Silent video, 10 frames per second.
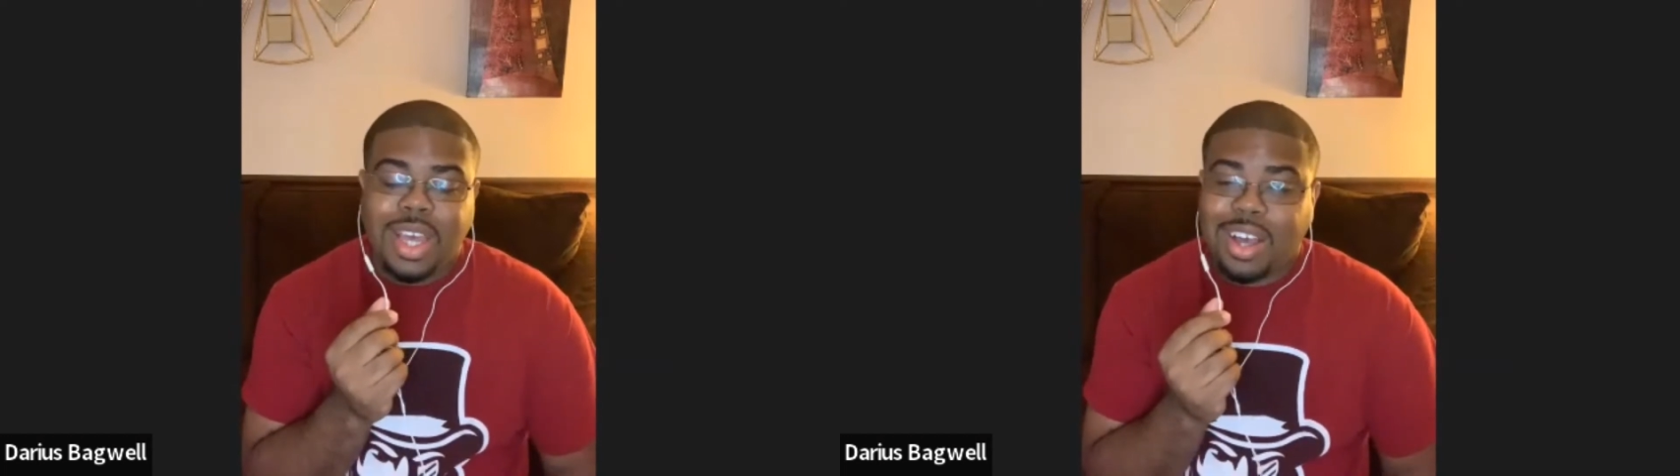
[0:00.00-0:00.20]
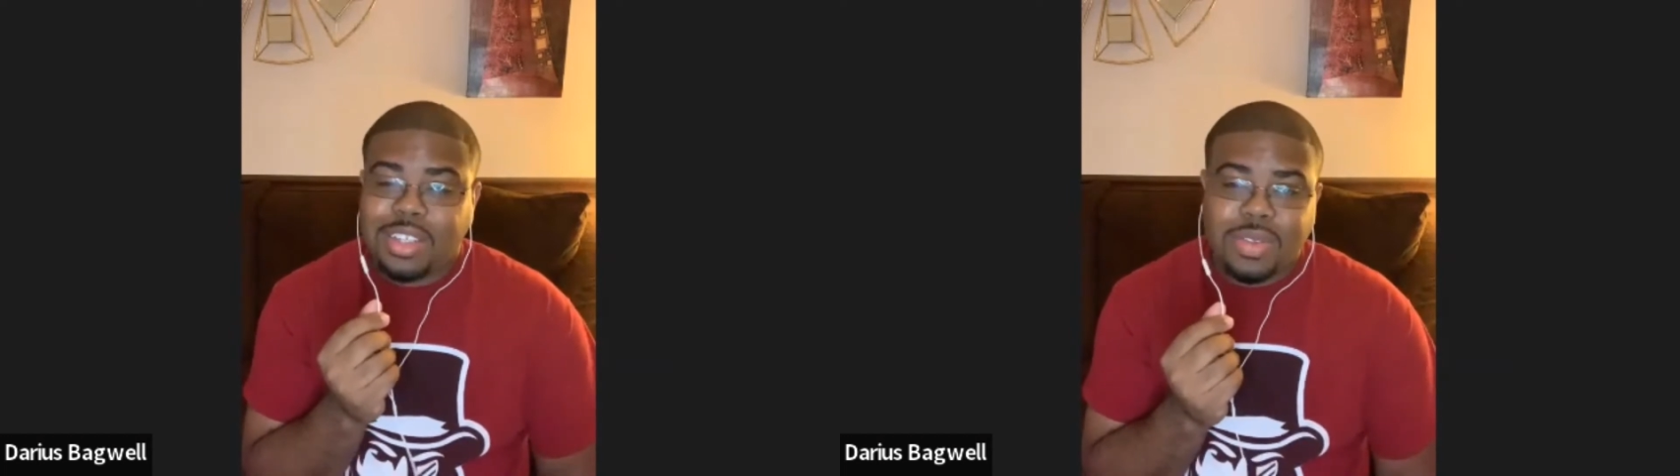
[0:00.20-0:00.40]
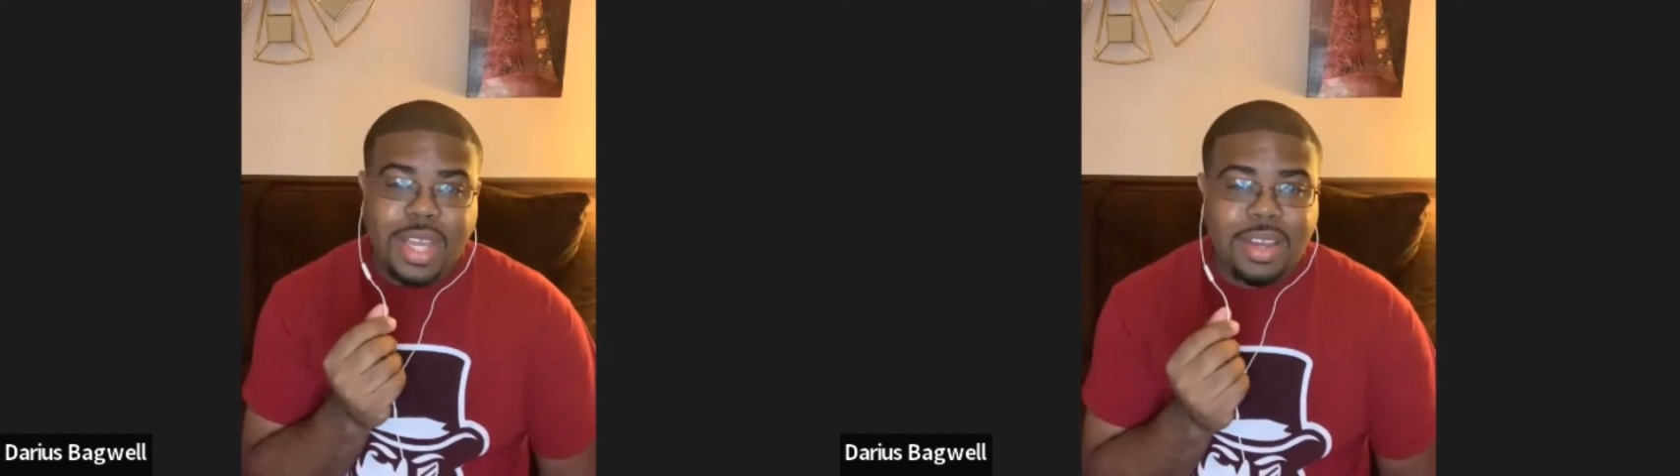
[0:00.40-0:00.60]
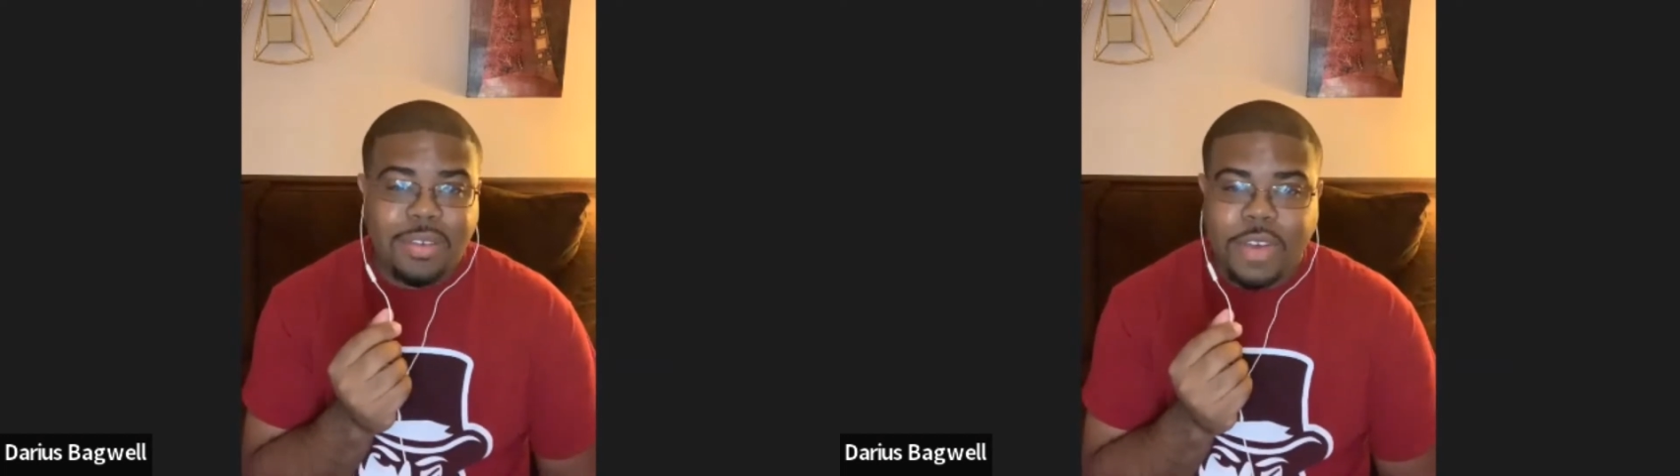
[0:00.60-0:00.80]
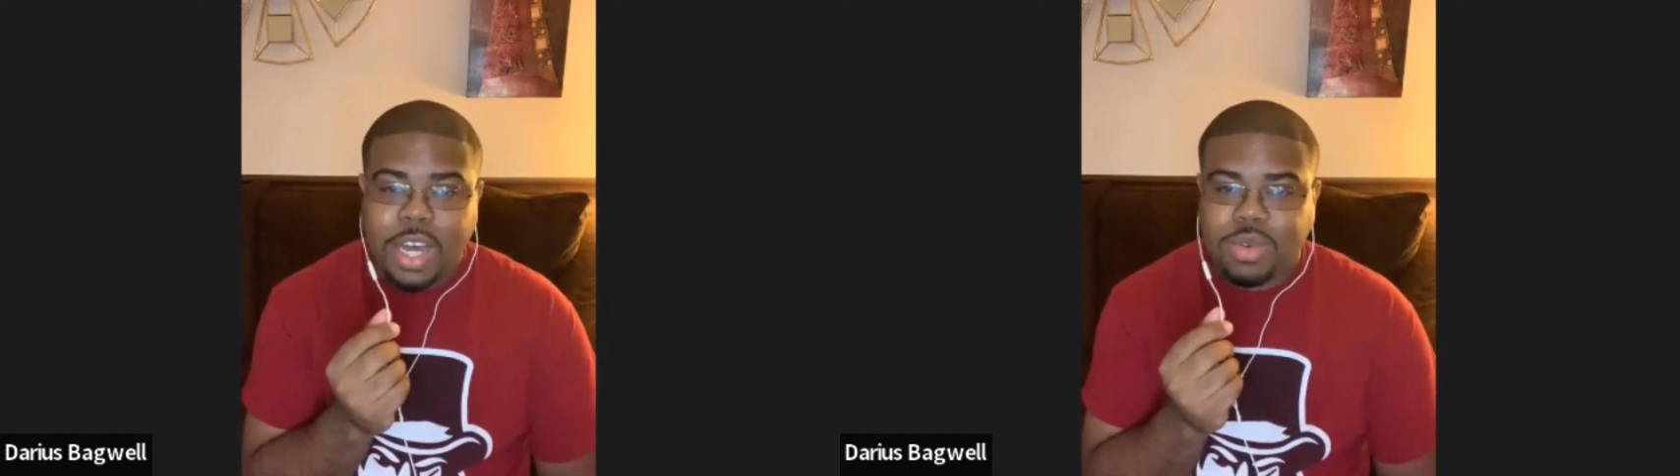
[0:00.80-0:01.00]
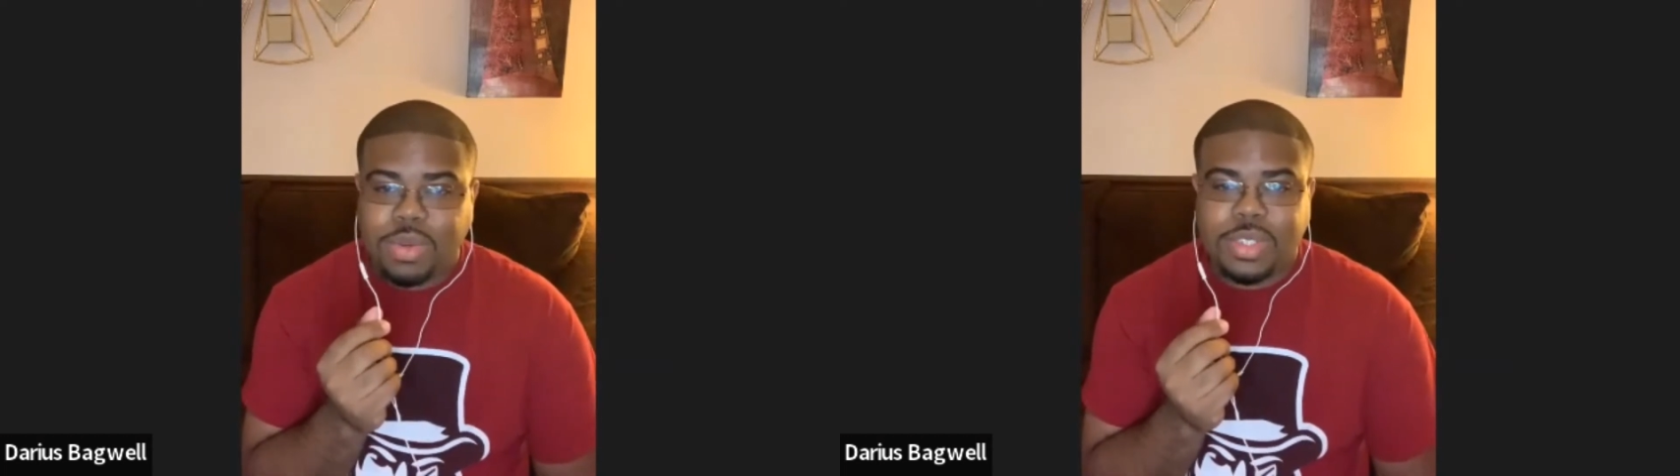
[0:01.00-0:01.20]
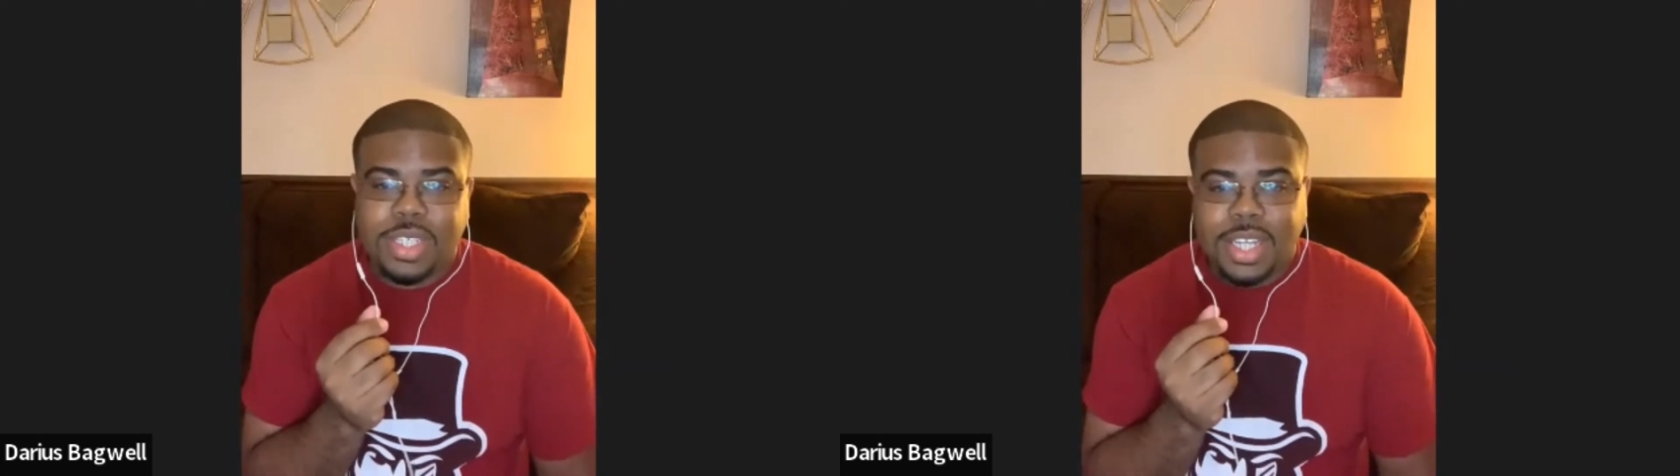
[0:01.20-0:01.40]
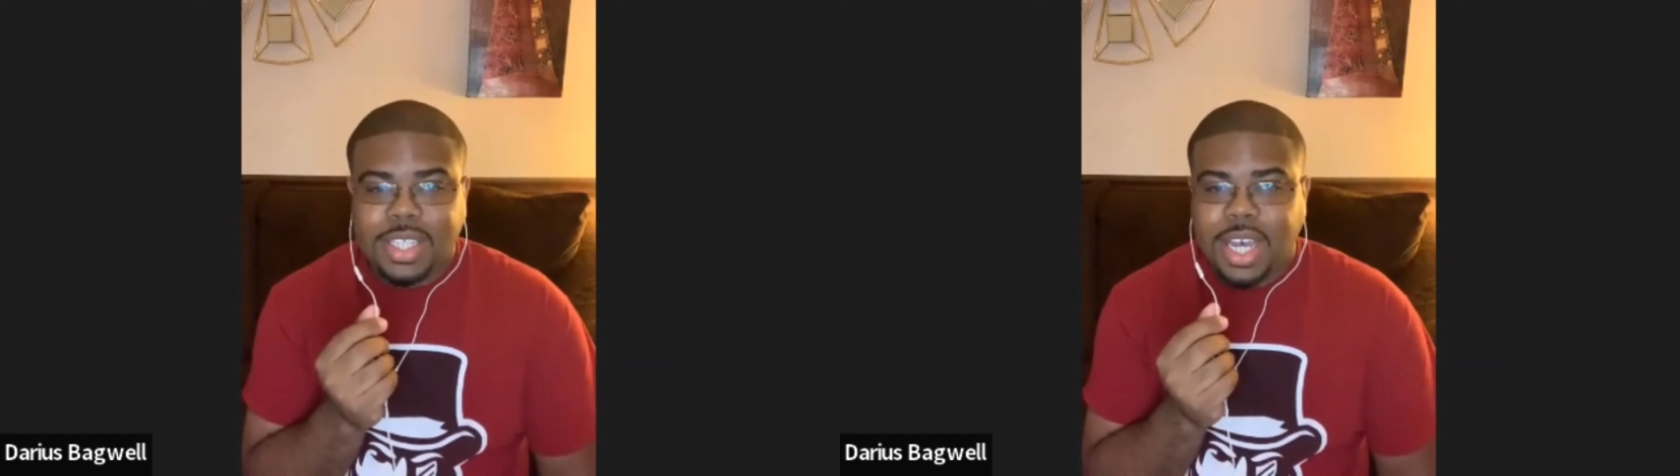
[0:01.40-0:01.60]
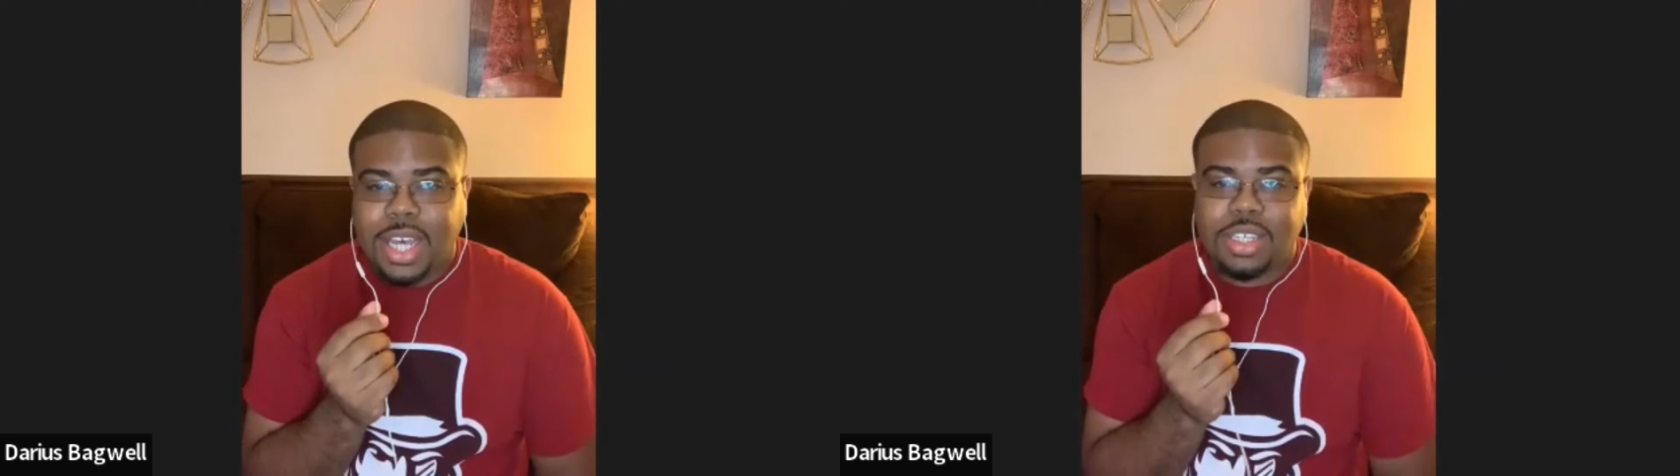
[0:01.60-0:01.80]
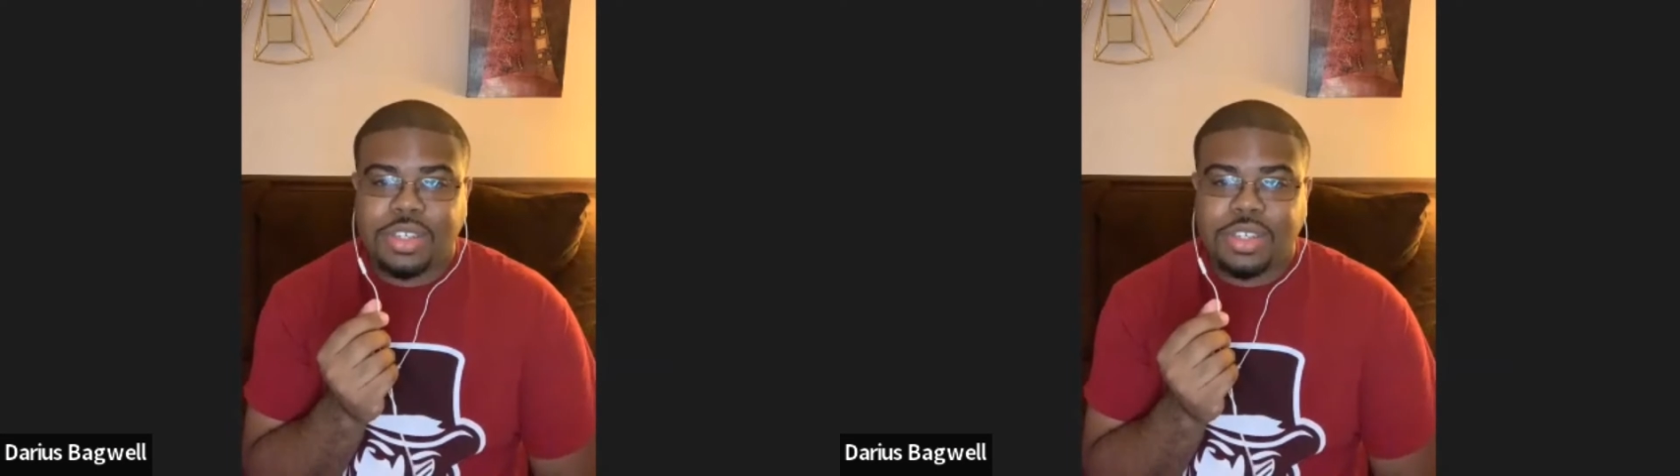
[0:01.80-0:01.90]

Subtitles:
Also, they can follow on TikTok.